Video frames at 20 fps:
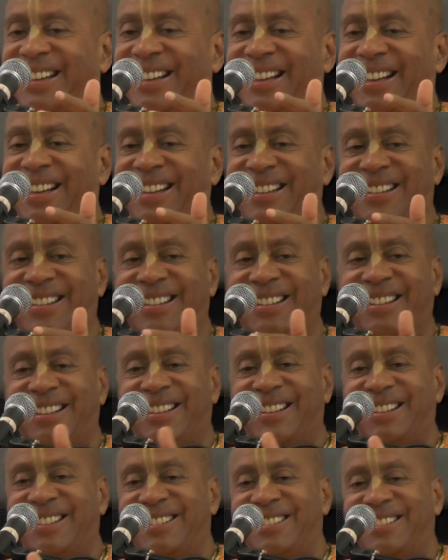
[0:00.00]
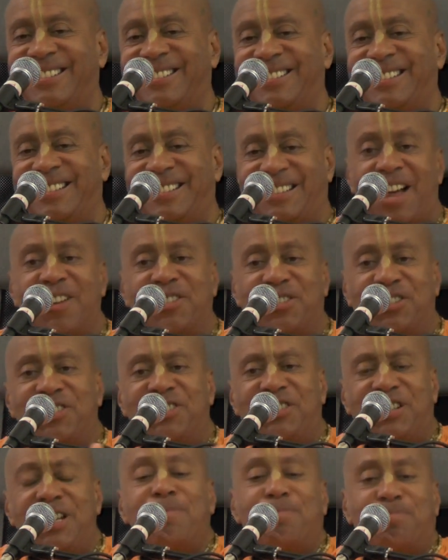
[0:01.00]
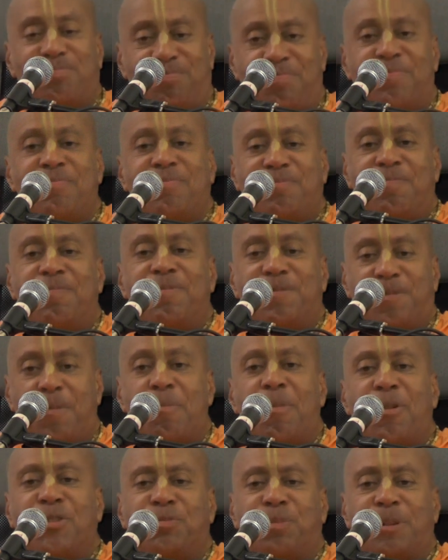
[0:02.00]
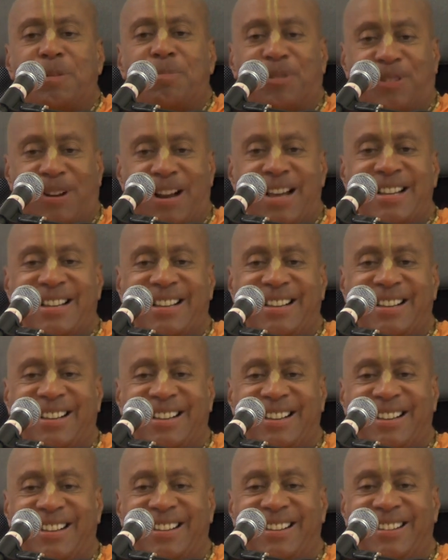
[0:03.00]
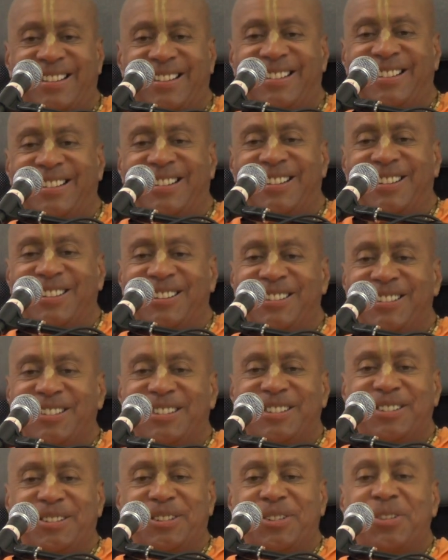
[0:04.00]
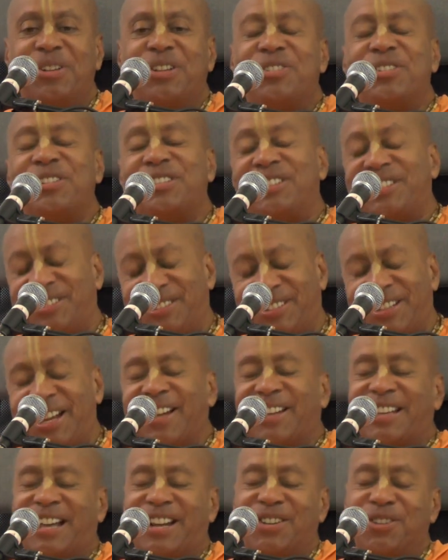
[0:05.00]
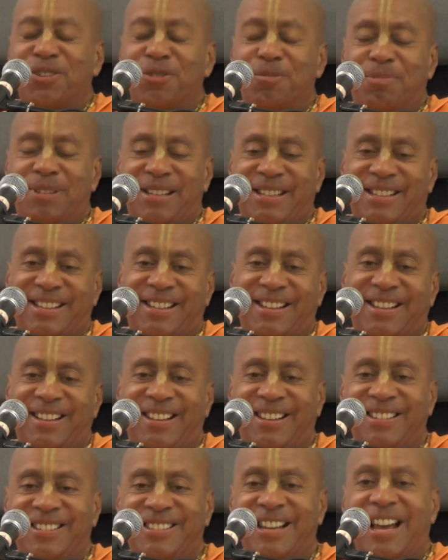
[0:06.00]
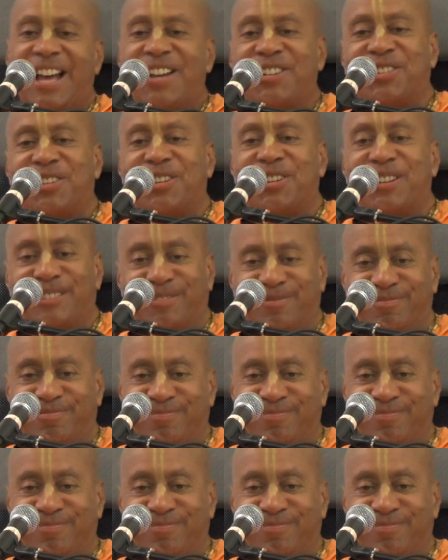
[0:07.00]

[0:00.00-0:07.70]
Yeah. Sounds deep for most people, right? Who did you tell that to, Pete? To Esther?